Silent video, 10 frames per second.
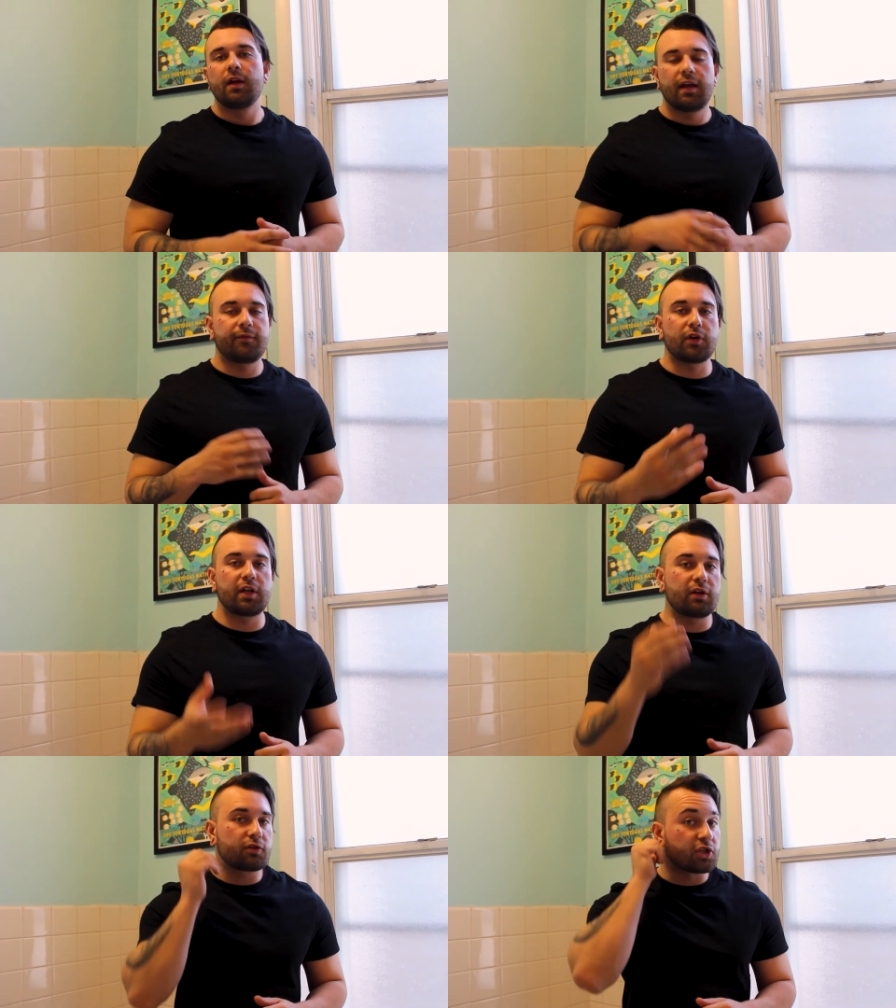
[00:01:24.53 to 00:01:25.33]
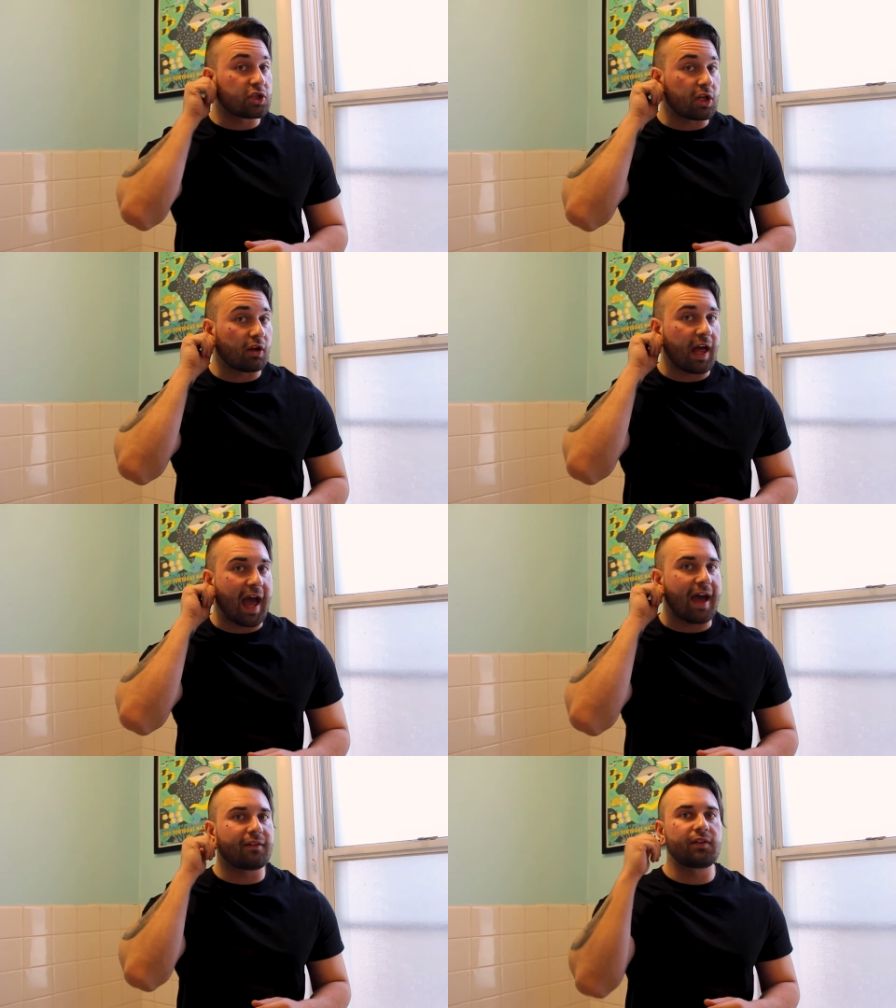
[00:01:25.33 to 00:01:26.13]
If your ear still
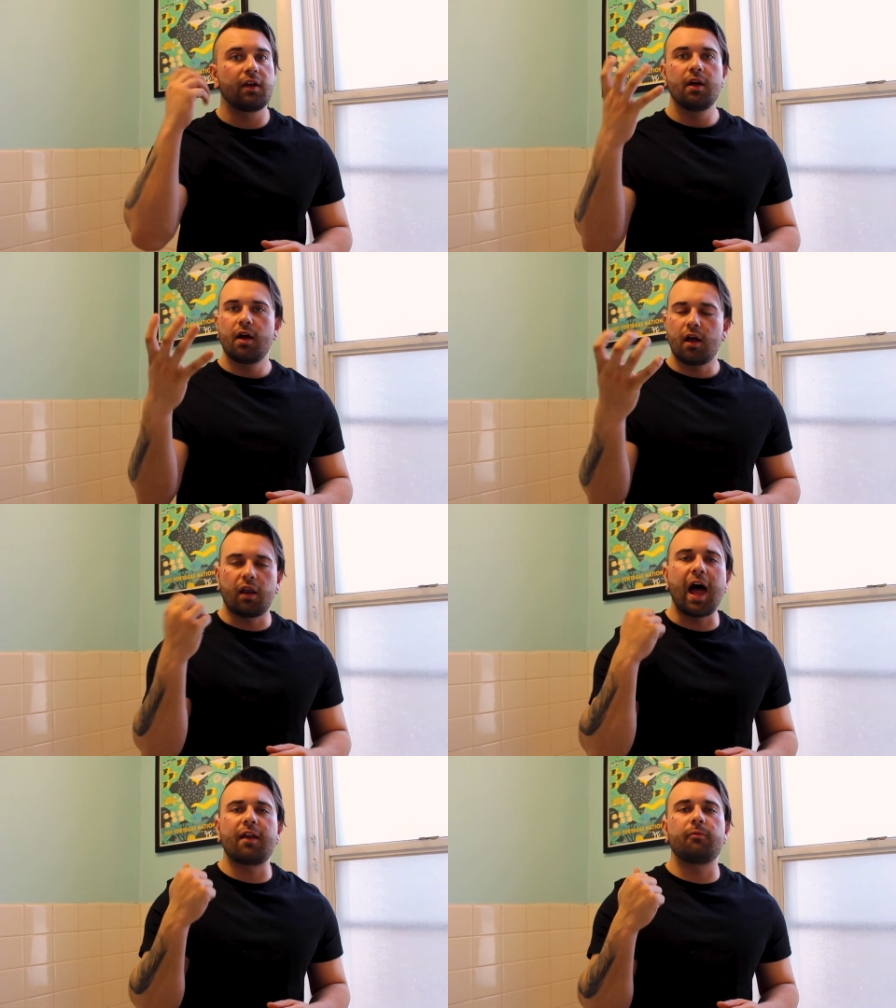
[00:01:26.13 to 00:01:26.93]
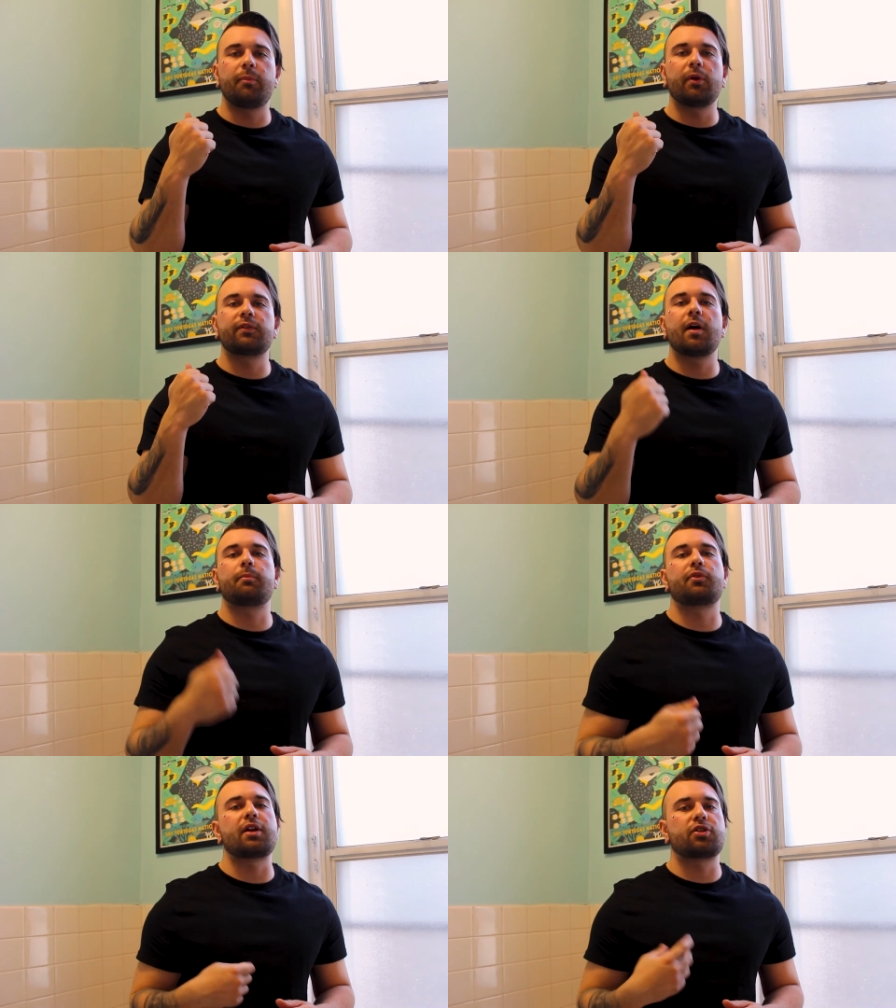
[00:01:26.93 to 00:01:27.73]
has a lot of built up
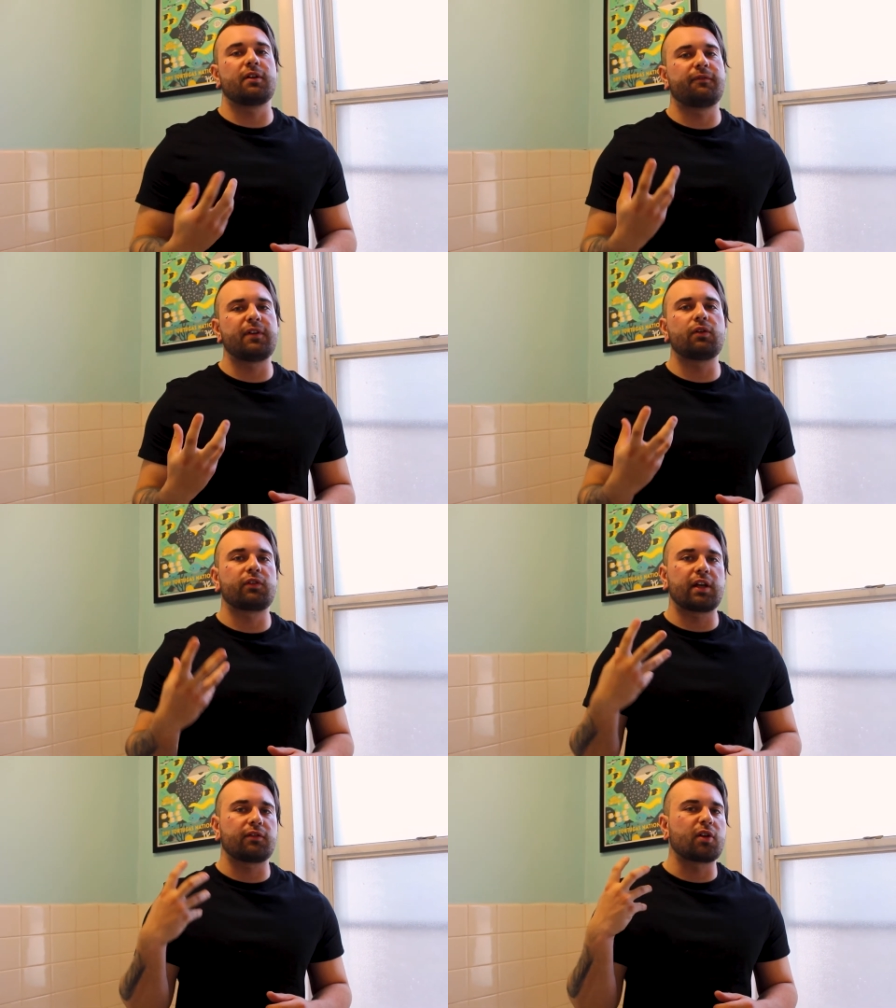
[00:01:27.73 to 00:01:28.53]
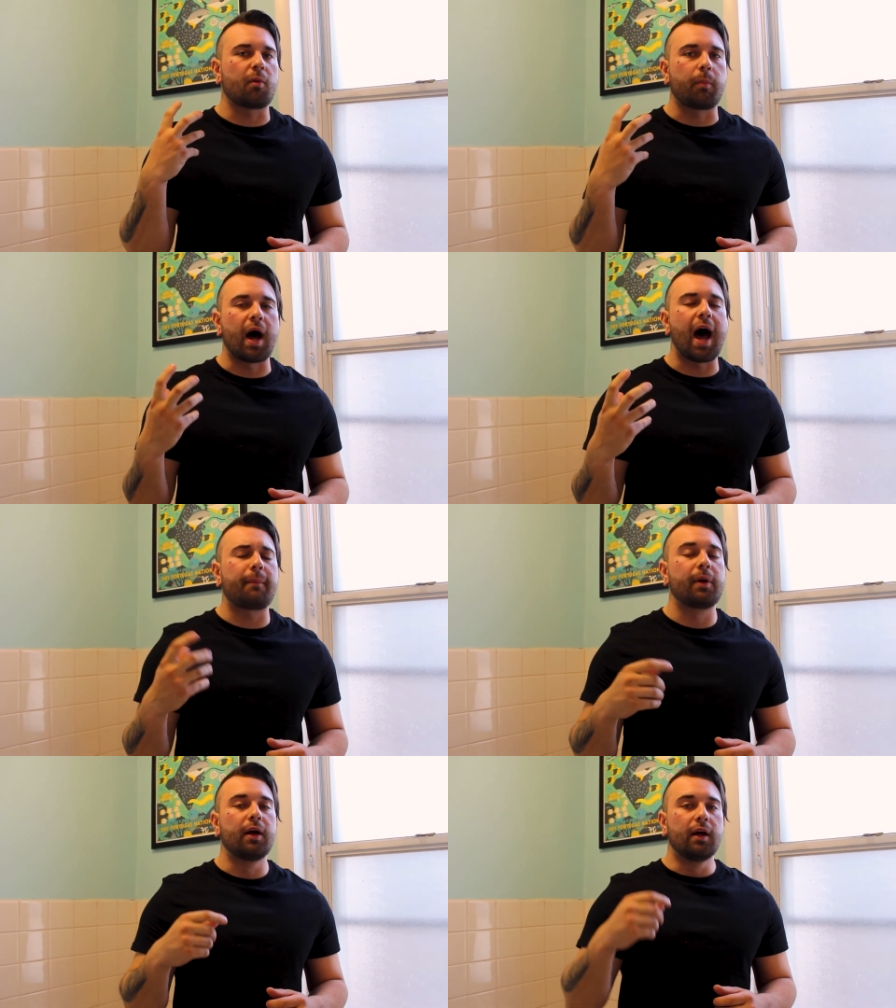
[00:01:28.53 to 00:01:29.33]
pressure and it feels like it's going to
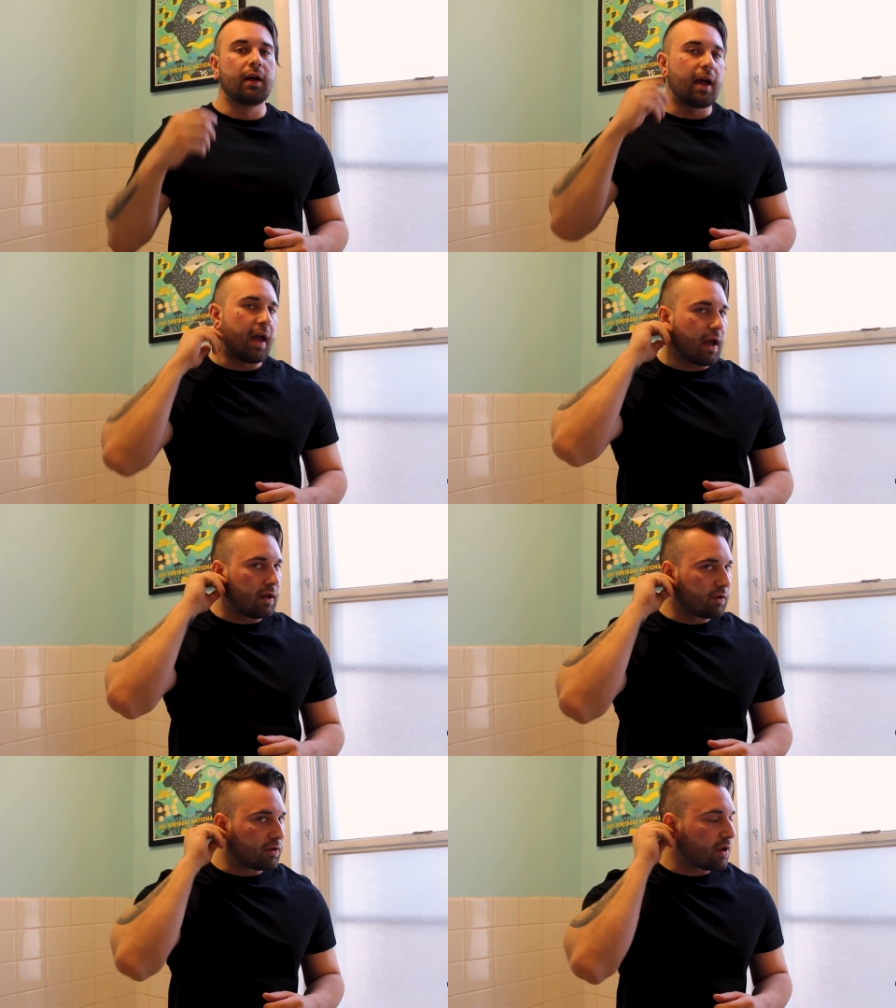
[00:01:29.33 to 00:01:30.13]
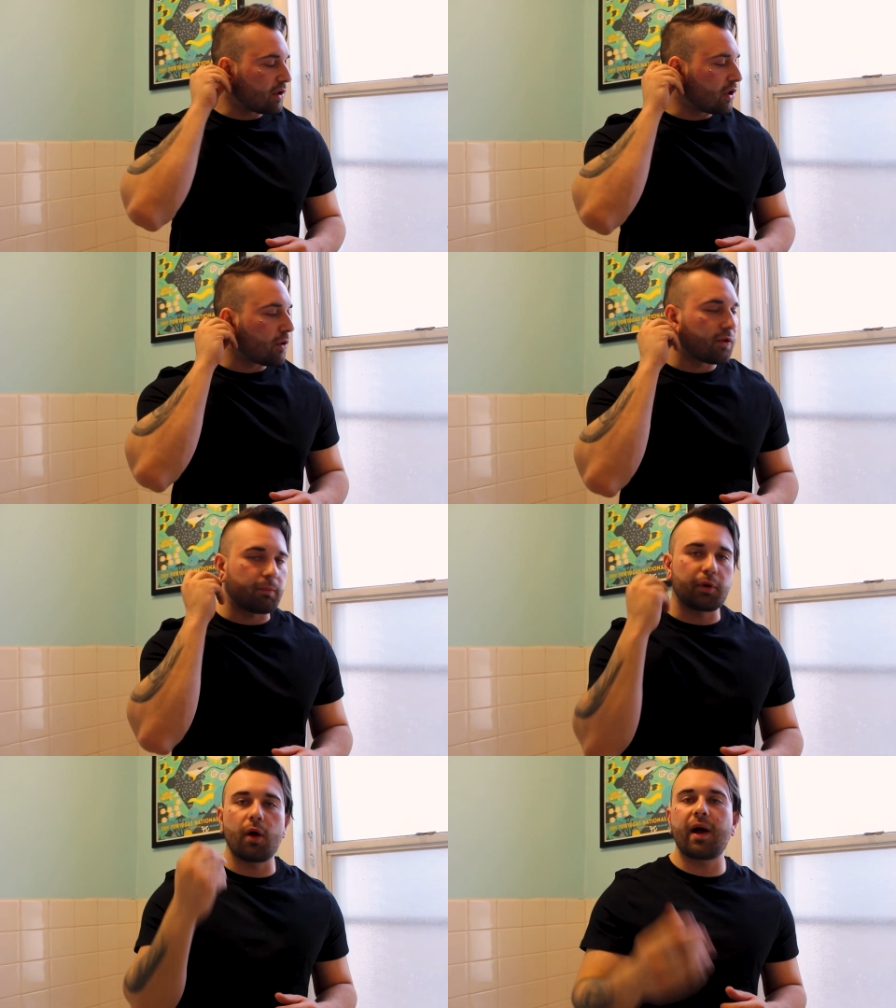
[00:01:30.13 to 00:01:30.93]
pop, and you know the
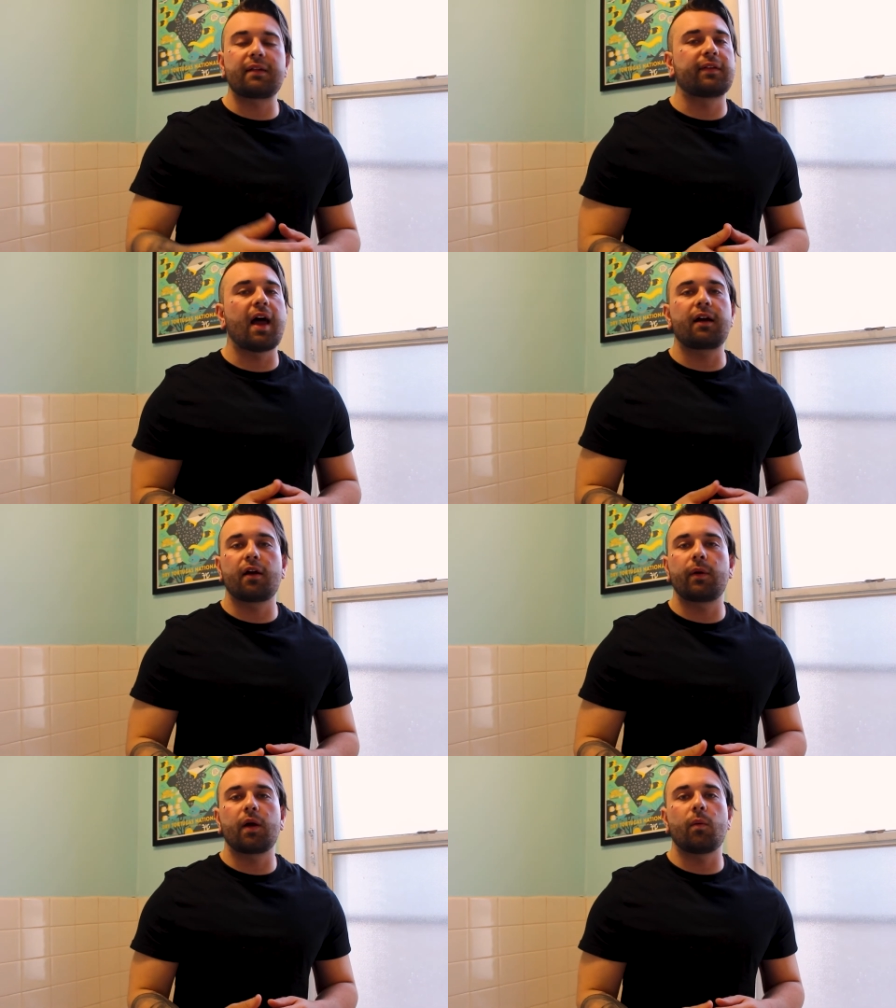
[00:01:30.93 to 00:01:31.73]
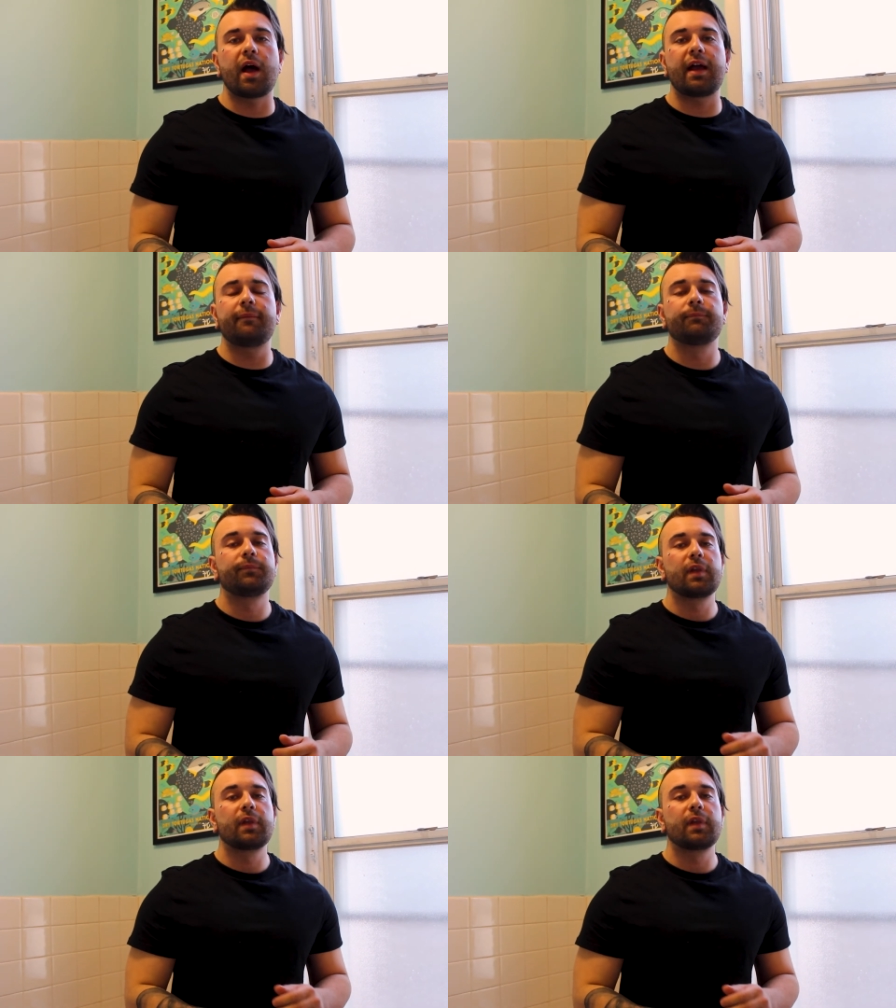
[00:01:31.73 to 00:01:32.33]
blowout's not going away,